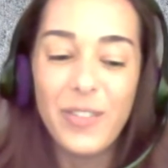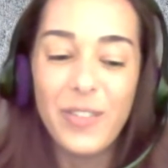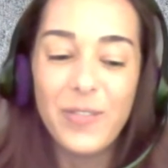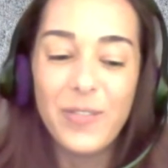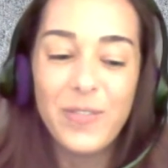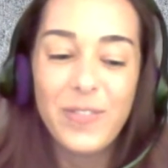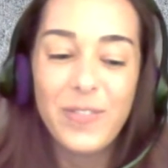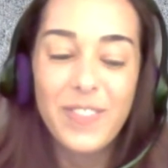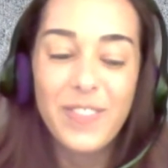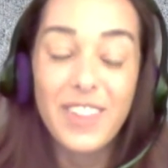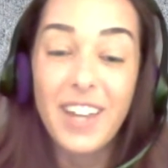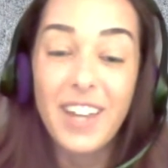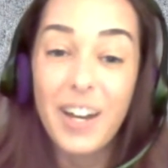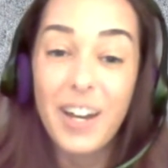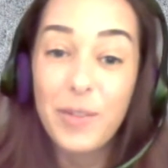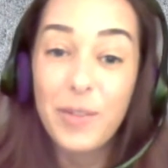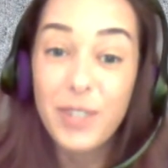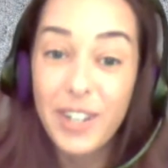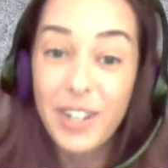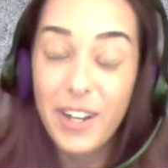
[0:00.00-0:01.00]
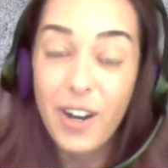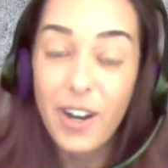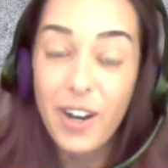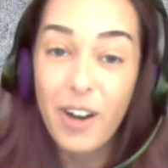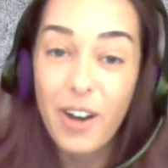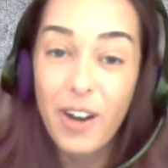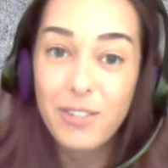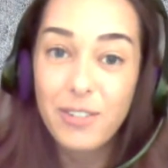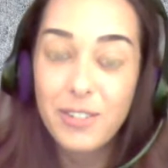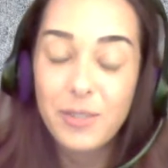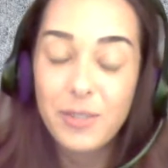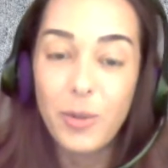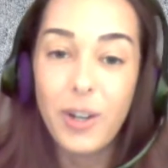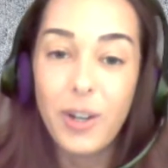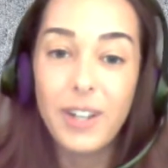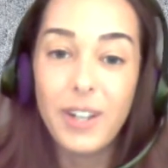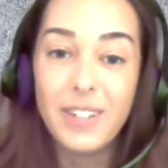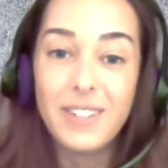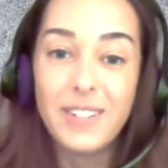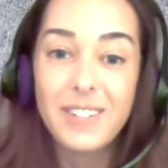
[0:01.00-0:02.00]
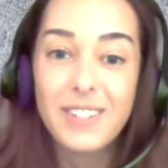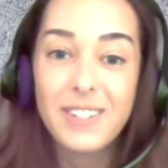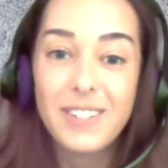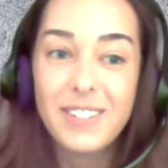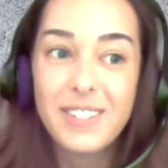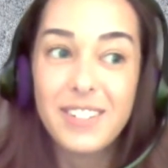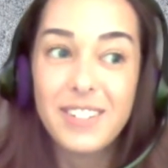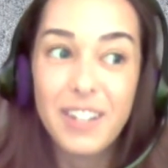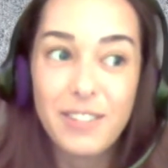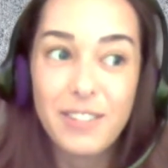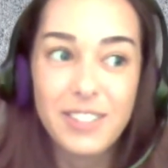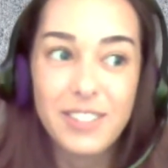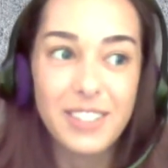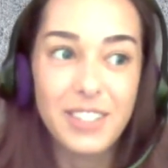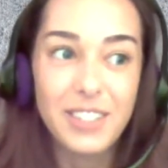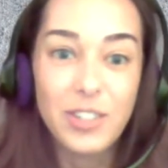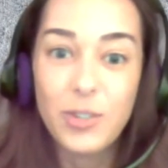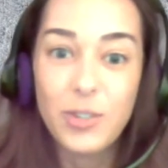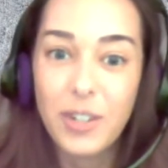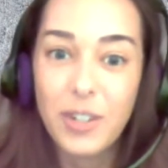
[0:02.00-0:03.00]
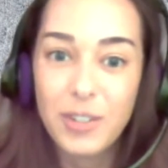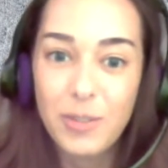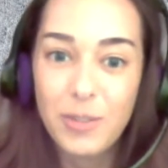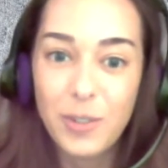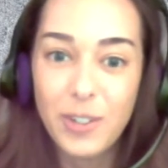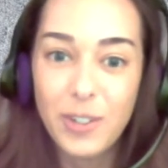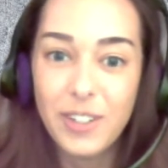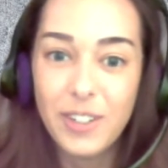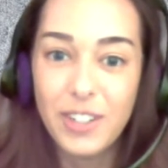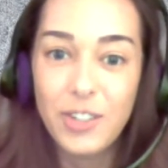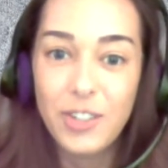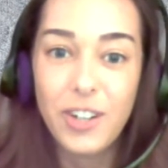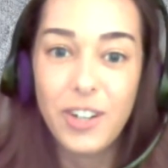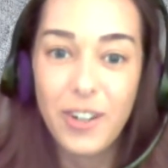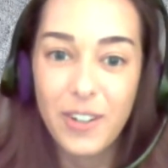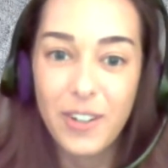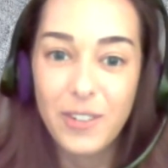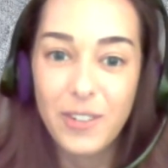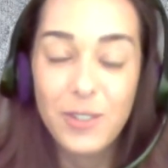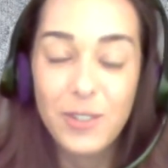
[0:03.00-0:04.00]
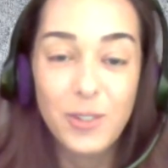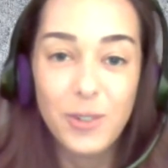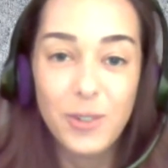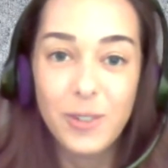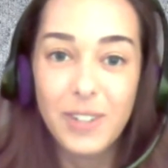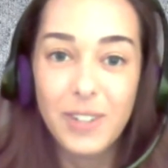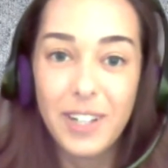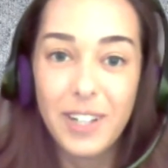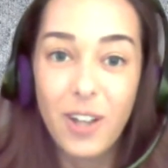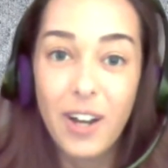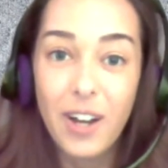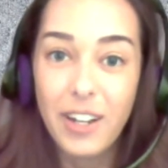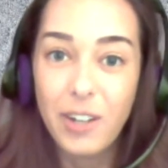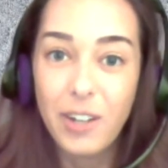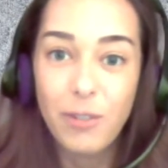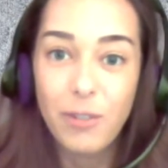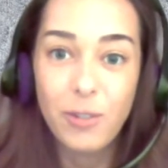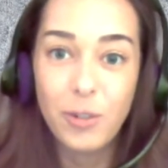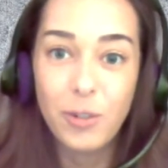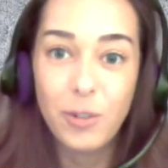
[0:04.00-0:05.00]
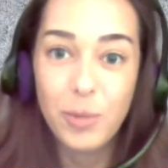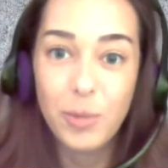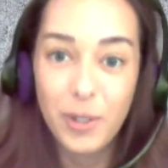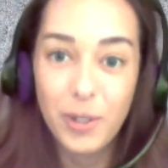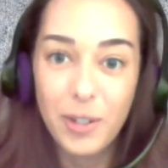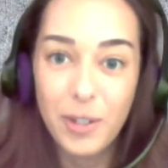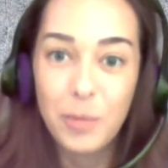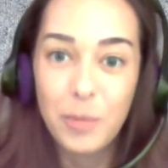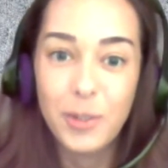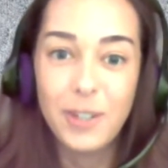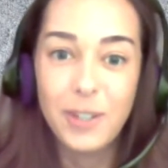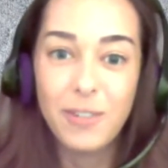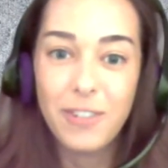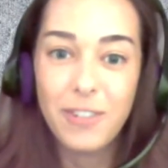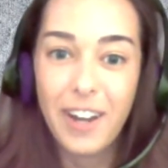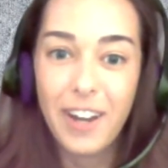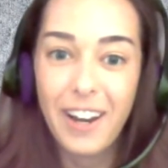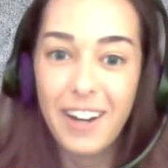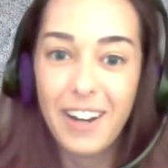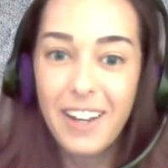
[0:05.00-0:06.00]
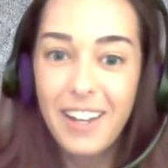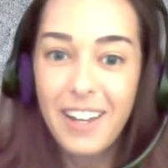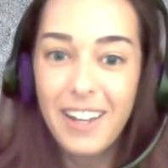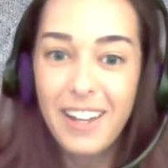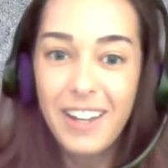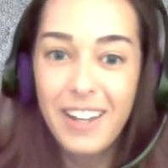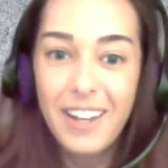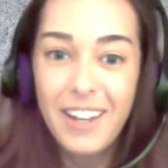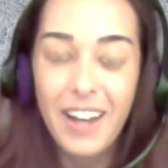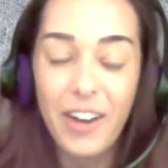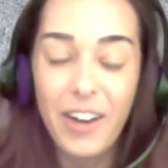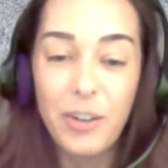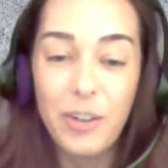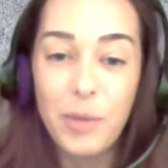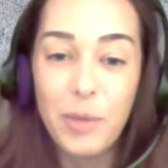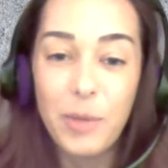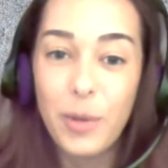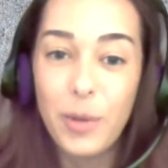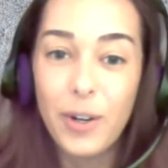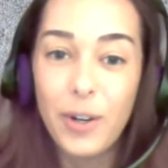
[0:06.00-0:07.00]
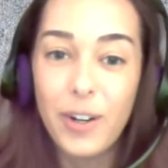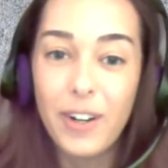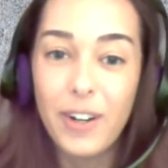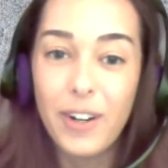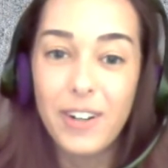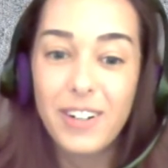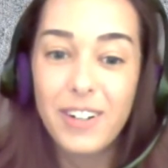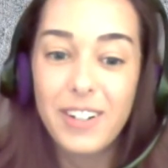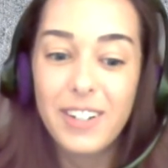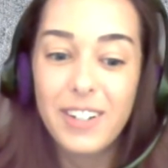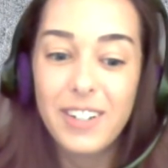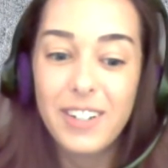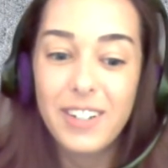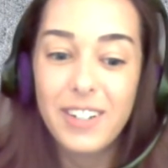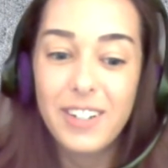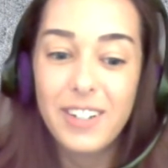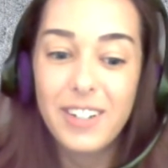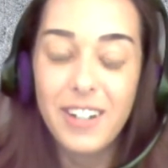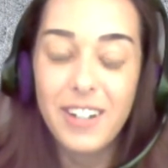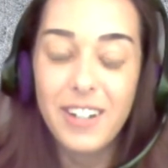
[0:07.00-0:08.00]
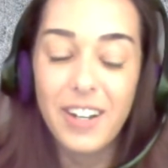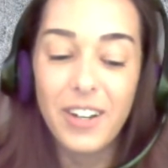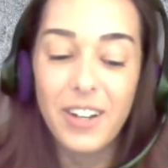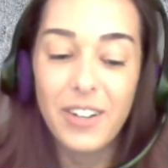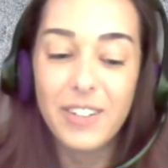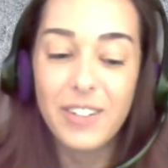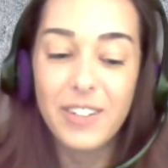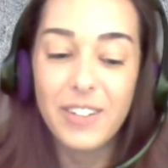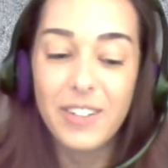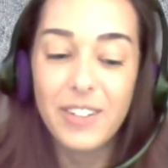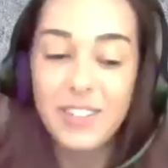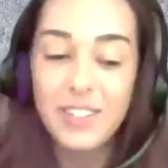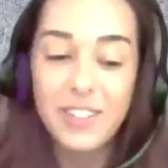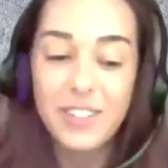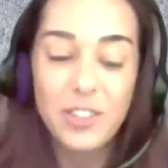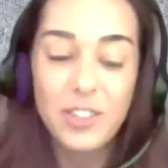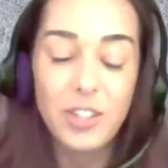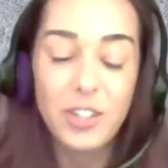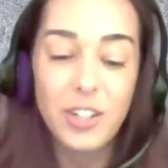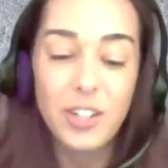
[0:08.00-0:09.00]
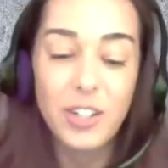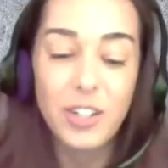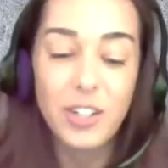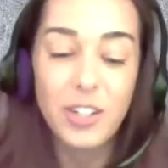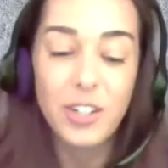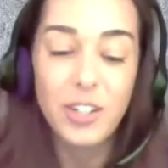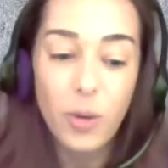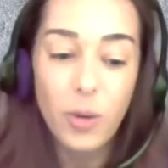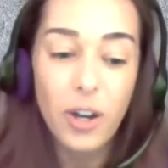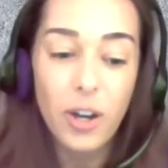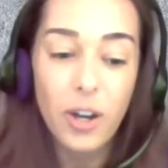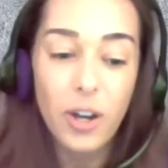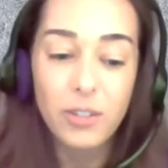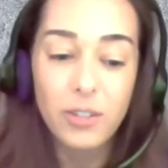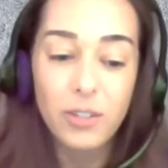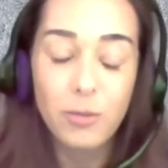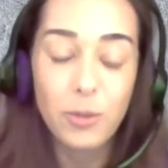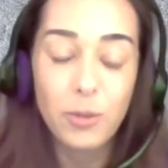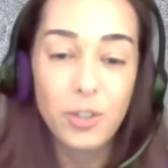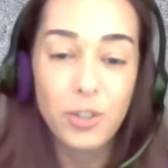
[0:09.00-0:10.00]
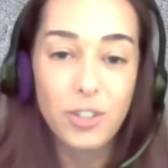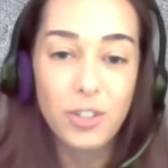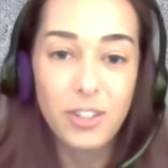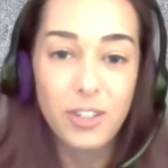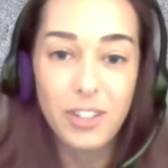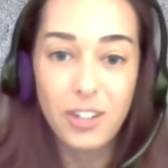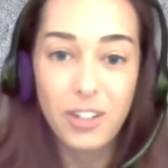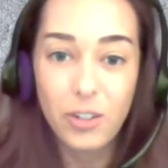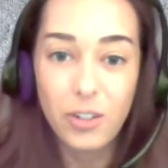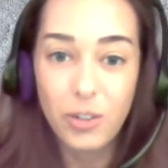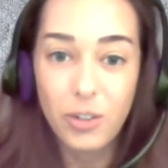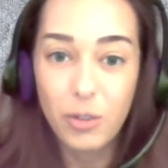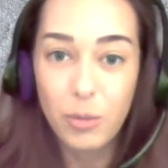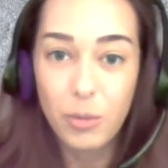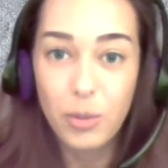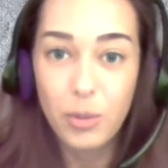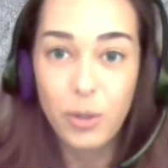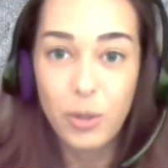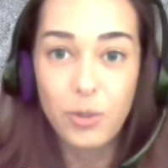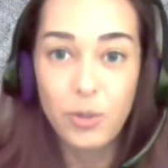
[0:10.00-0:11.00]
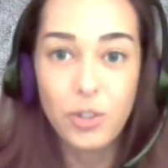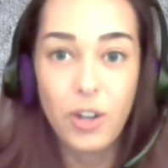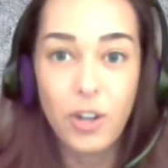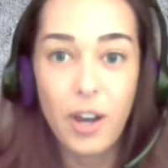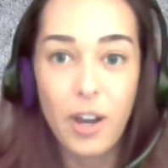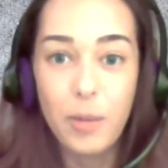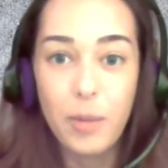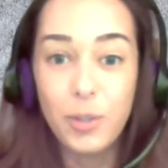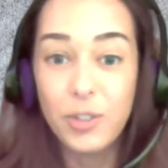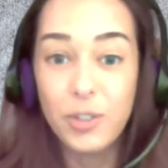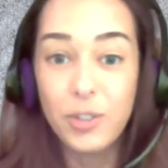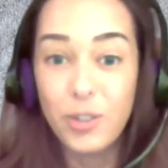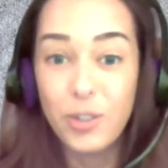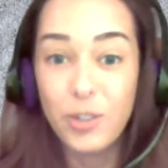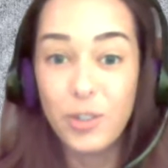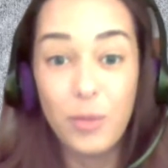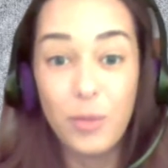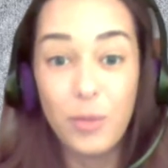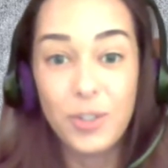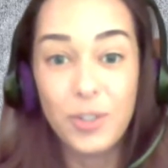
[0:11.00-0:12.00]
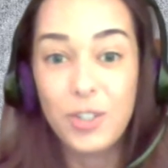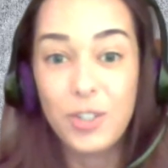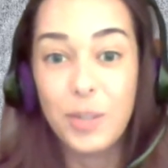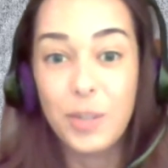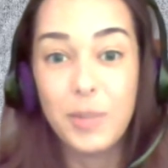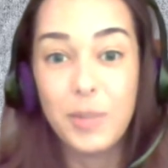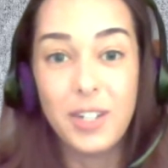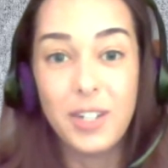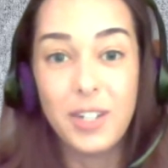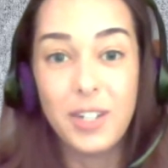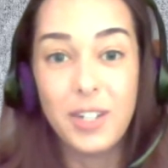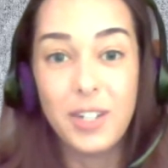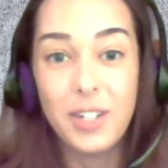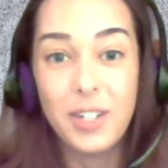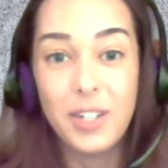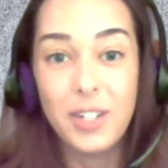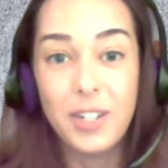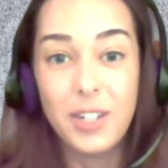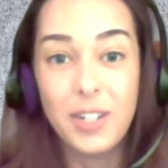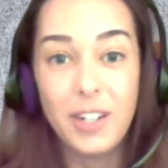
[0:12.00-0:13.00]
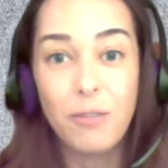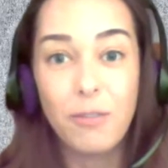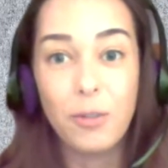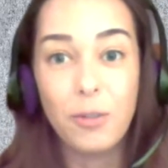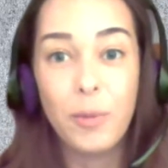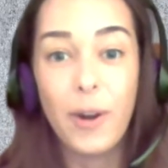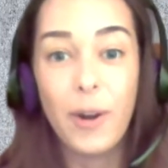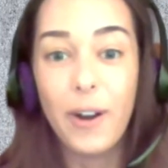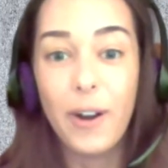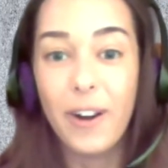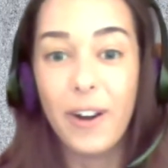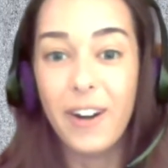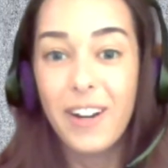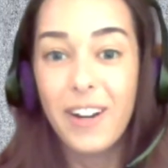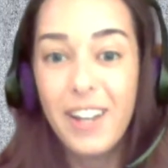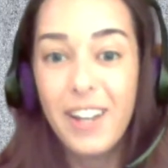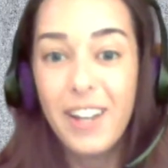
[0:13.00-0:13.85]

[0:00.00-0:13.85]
That playoff was definitely stressful, and shout out to Leilani for putting up a good fight. I remember she went in the water, unfortunately, on her approach shot, but she almost chipped it in for par.